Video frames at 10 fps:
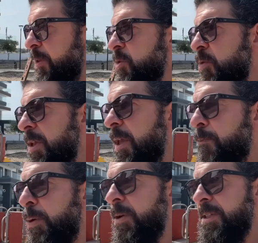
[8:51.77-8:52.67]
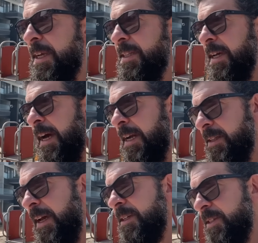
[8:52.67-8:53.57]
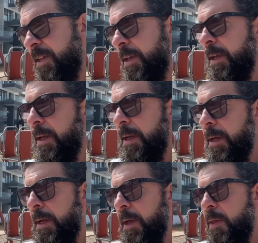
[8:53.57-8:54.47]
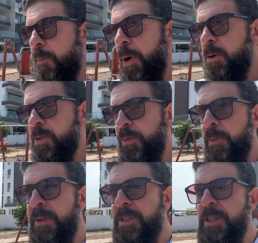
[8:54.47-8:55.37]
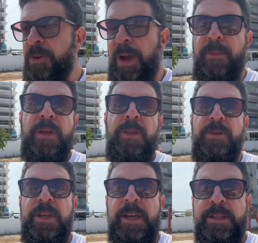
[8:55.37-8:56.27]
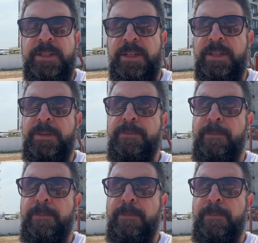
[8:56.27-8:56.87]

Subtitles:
This really puts into context the post from Lindsey Graham the other day, doesn't it?